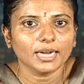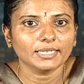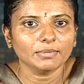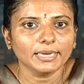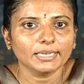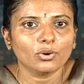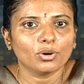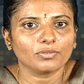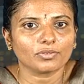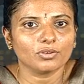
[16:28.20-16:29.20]
ultimate
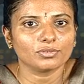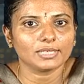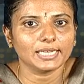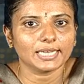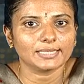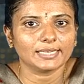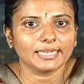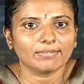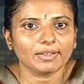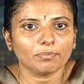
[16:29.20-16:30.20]
goal of counseling is the
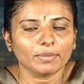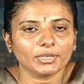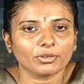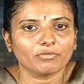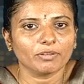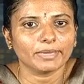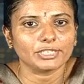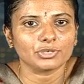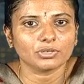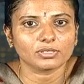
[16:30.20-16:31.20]
development of a
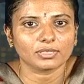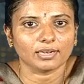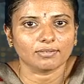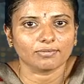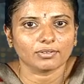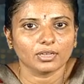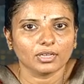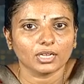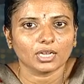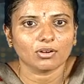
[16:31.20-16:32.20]
mature self.
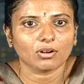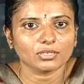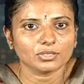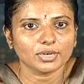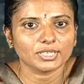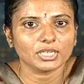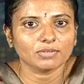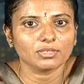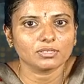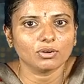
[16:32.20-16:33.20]
In order to
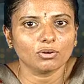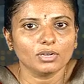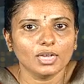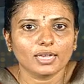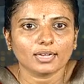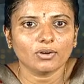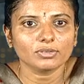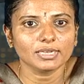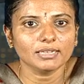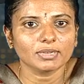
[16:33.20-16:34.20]
achieve this goal,
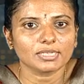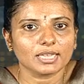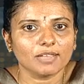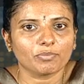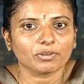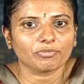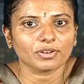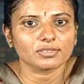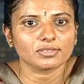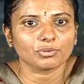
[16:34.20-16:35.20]
counseling must give
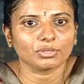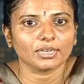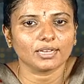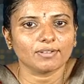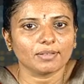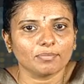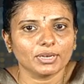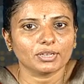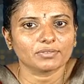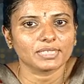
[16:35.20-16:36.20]
preference to the
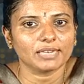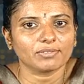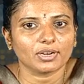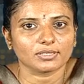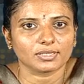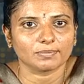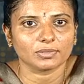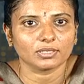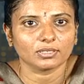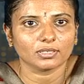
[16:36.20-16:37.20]
development of self-concept.